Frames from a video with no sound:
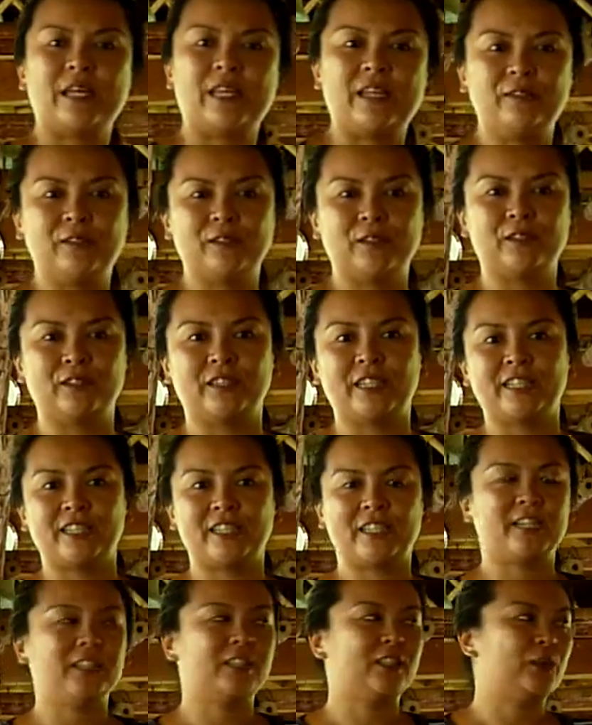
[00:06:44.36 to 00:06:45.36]
evil,
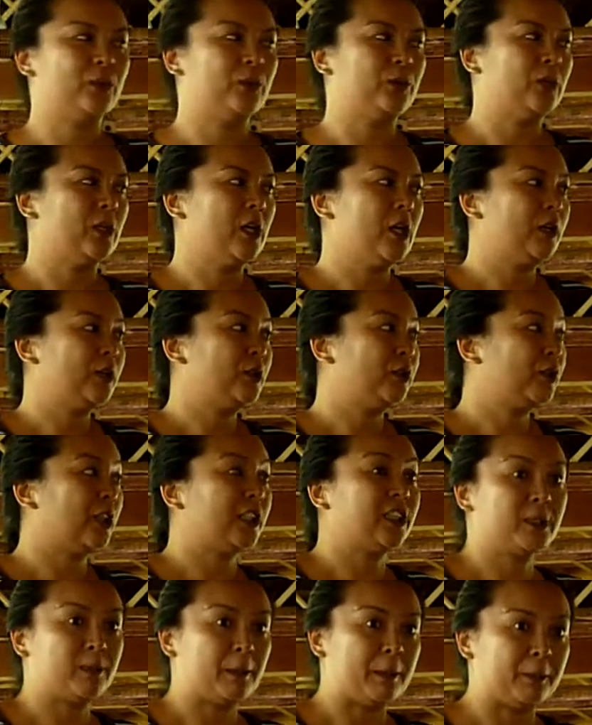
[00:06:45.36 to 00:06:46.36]
teaching us to
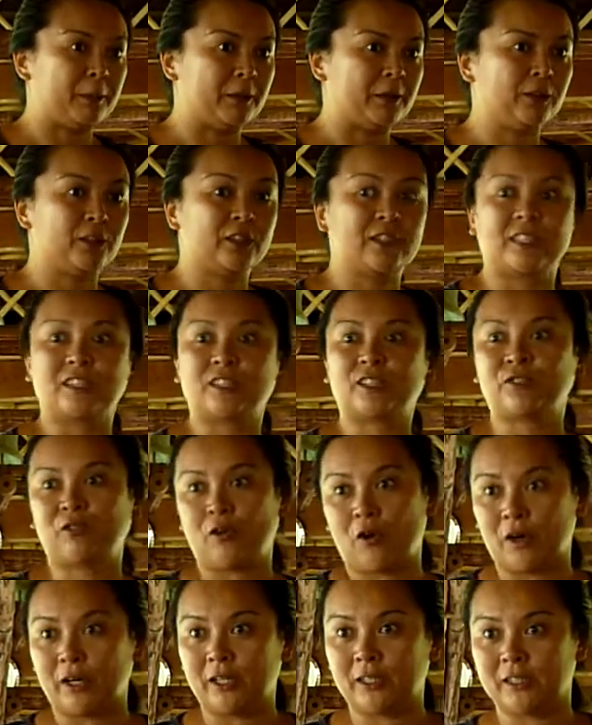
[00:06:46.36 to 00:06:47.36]
touch people, to touch
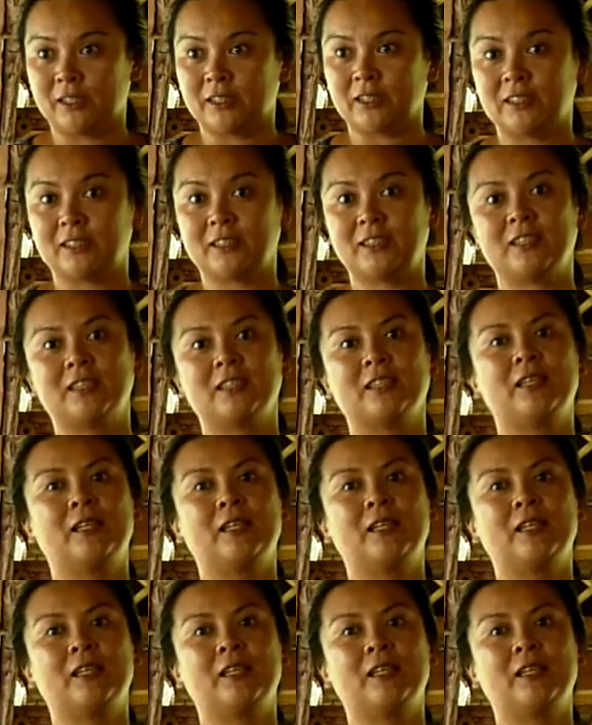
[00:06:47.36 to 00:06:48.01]
foreigners.